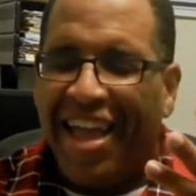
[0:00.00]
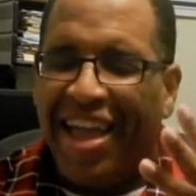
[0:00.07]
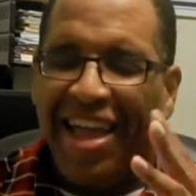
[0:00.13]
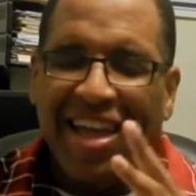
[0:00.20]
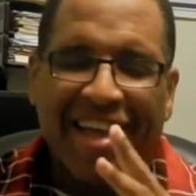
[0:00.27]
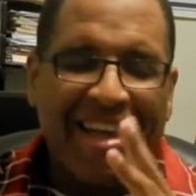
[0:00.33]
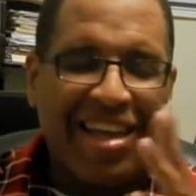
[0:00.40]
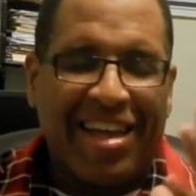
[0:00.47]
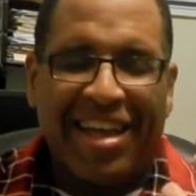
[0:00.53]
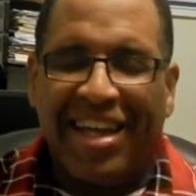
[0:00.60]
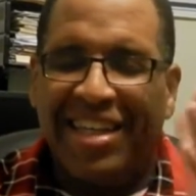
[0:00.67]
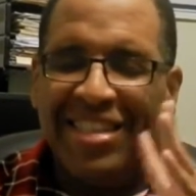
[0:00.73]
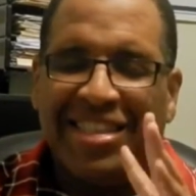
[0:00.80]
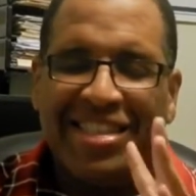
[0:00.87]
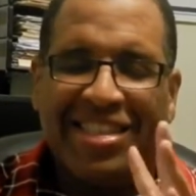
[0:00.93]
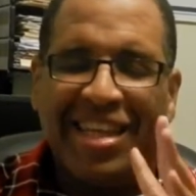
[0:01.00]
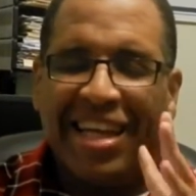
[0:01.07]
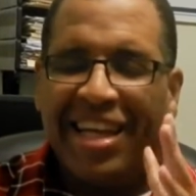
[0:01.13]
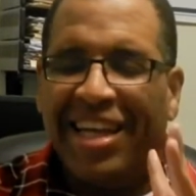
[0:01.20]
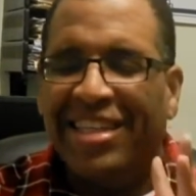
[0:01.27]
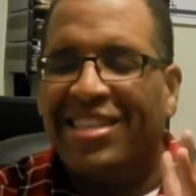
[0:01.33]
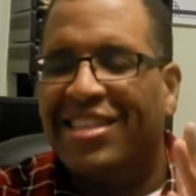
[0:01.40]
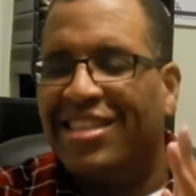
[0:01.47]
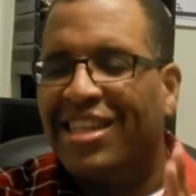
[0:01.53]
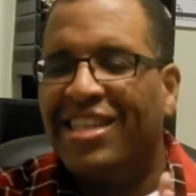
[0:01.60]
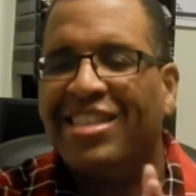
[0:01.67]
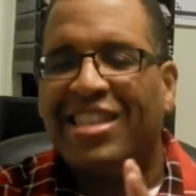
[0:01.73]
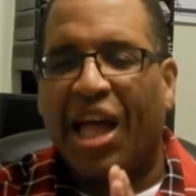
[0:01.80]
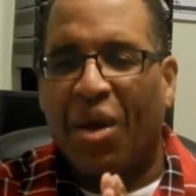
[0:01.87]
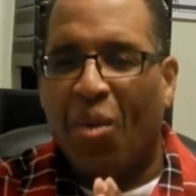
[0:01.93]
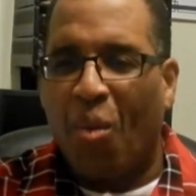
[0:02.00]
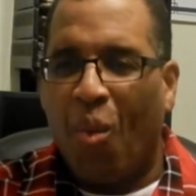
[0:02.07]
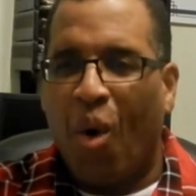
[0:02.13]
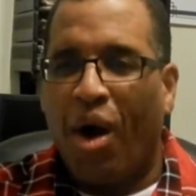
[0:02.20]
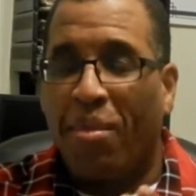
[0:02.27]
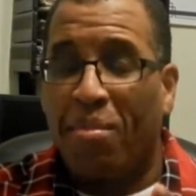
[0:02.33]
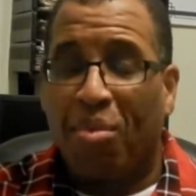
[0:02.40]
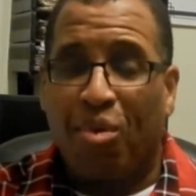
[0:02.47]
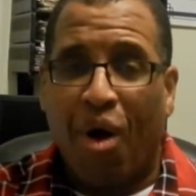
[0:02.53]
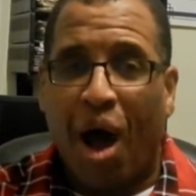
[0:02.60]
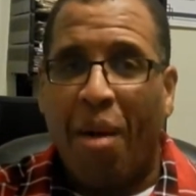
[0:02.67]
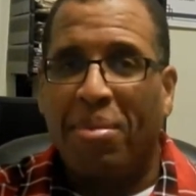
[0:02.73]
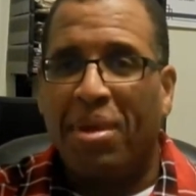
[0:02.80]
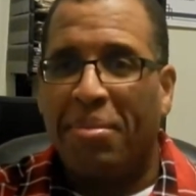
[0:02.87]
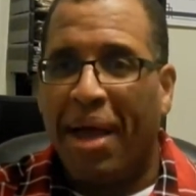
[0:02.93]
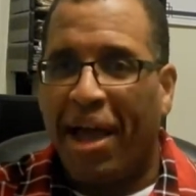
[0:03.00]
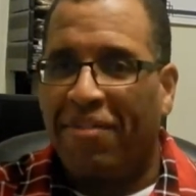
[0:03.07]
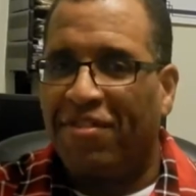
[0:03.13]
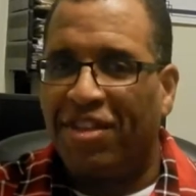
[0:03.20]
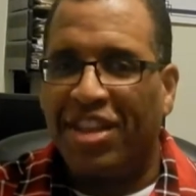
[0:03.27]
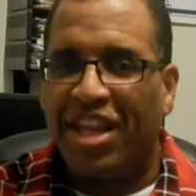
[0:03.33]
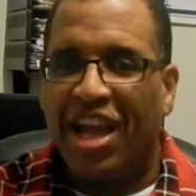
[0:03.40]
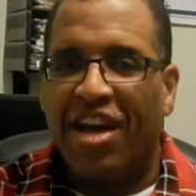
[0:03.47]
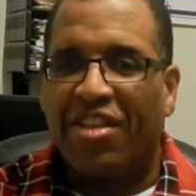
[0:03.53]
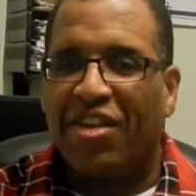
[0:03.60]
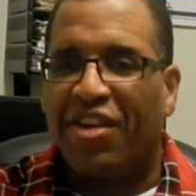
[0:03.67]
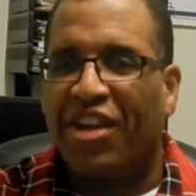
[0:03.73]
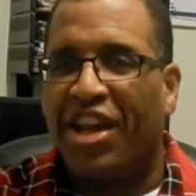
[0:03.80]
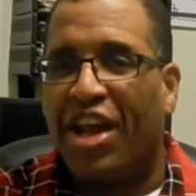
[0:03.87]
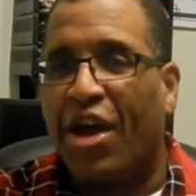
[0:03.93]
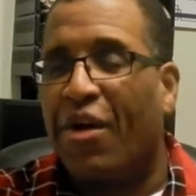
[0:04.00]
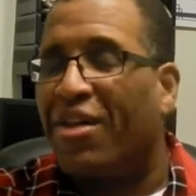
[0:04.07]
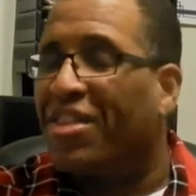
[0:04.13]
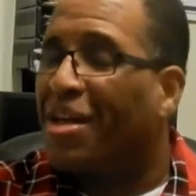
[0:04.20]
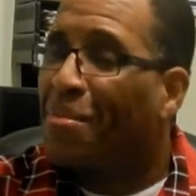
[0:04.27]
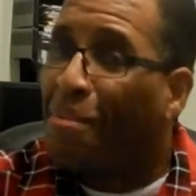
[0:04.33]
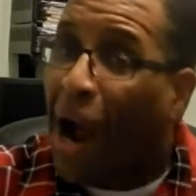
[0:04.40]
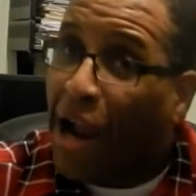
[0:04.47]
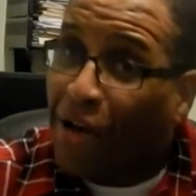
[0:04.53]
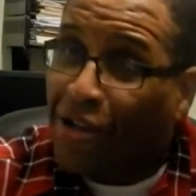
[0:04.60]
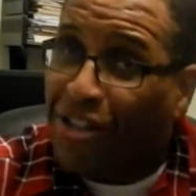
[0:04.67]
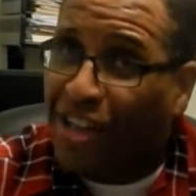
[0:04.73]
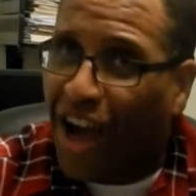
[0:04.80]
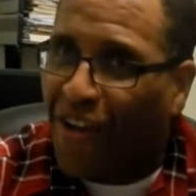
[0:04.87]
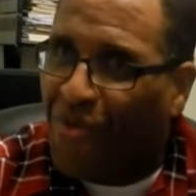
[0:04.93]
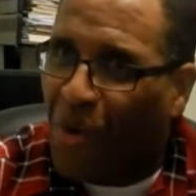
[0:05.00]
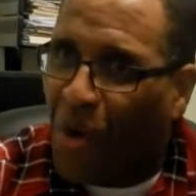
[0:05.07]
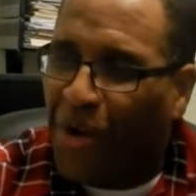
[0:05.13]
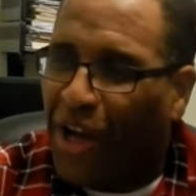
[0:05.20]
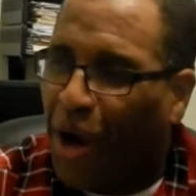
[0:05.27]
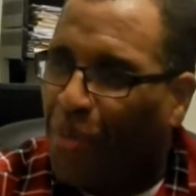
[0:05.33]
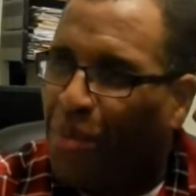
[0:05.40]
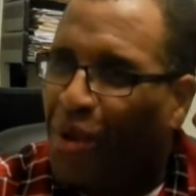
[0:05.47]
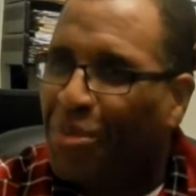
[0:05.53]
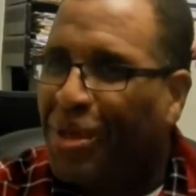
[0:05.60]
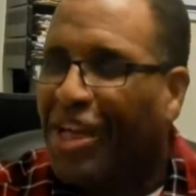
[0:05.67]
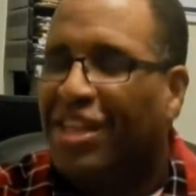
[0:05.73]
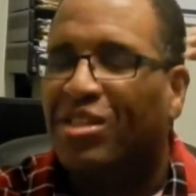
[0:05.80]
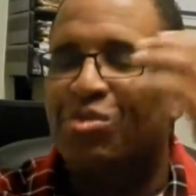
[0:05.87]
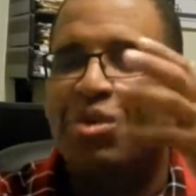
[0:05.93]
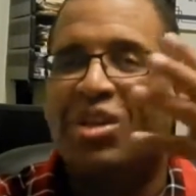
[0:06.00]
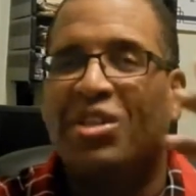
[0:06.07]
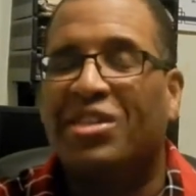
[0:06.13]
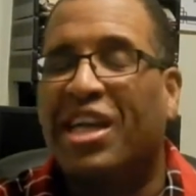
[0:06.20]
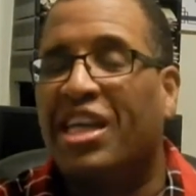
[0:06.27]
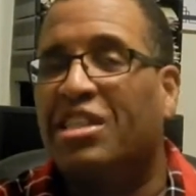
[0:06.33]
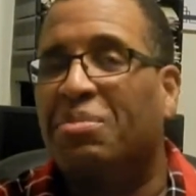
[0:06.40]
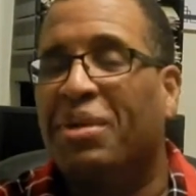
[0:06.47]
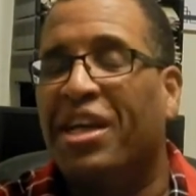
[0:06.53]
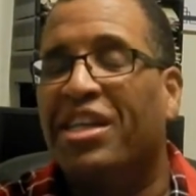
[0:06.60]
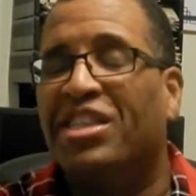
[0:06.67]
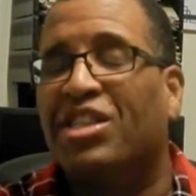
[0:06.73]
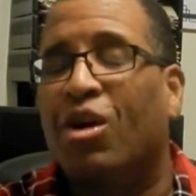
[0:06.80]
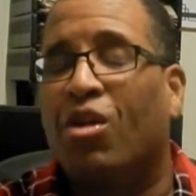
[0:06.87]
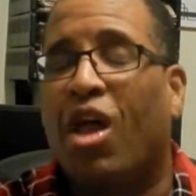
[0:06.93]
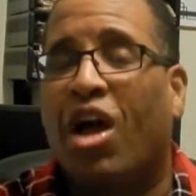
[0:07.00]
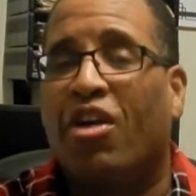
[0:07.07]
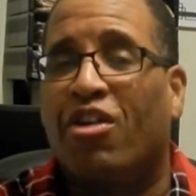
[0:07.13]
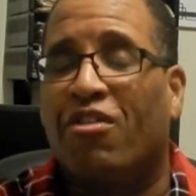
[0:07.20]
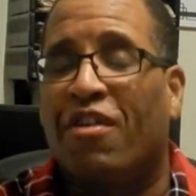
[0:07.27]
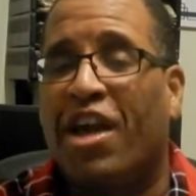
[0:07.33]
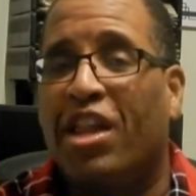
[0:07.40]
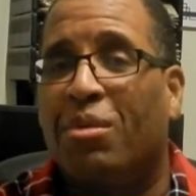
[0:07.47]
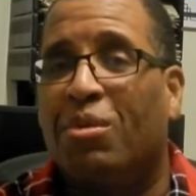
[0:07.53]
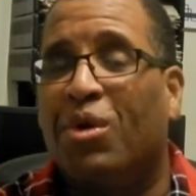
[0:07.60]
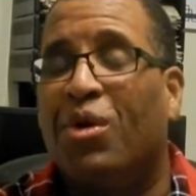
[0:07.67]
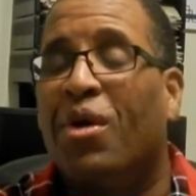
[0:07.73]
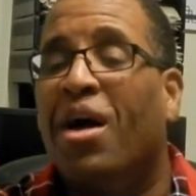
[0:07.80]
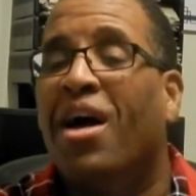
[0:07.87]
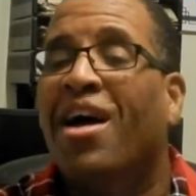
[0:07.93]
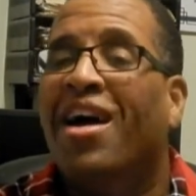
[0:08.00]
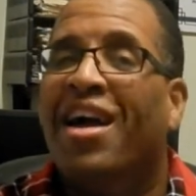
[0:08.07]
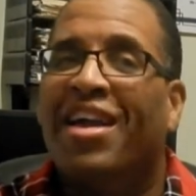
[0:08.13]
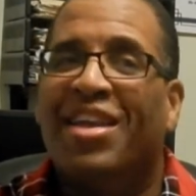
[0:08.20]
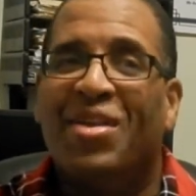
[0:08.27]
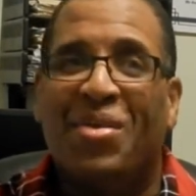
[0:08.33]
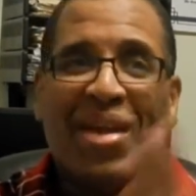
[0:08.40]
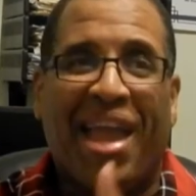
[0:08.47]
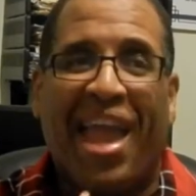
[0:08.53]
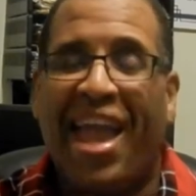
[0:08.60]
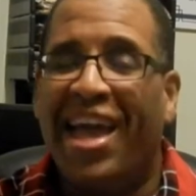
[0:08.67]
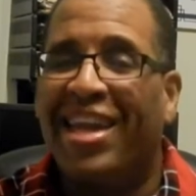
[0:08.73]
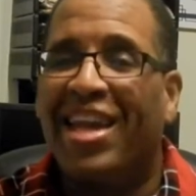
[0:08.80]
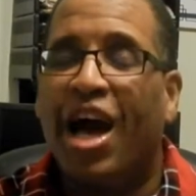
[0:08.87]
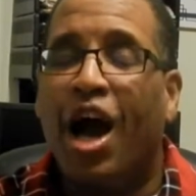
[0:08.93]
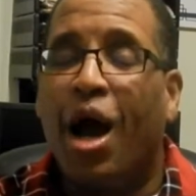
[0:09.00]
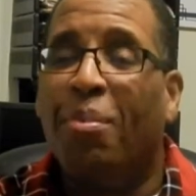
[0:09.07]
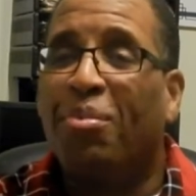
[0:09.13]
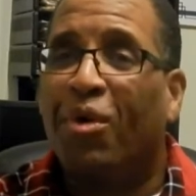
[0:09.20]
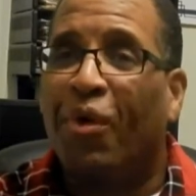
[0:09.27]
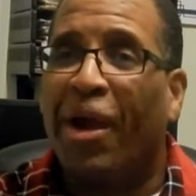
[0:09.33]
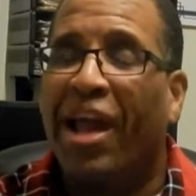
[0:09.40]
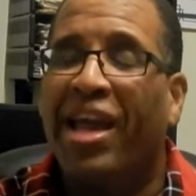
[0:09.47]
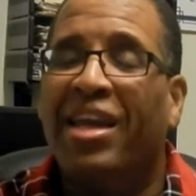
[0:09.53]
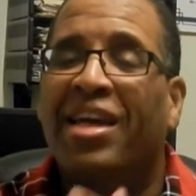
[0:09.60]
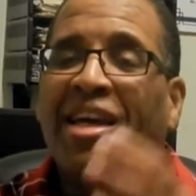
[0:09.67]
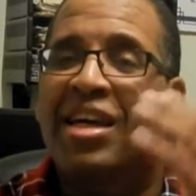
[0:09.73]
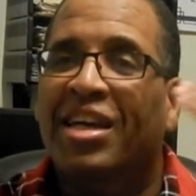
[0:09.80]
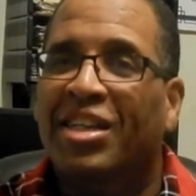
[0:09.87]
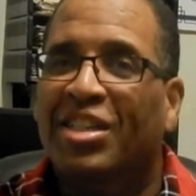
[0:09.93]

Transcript: It, it's, it's just like one problem after the other, you know. And then Microsoft won't help you because Windows XP is no longer available. You can't upgrade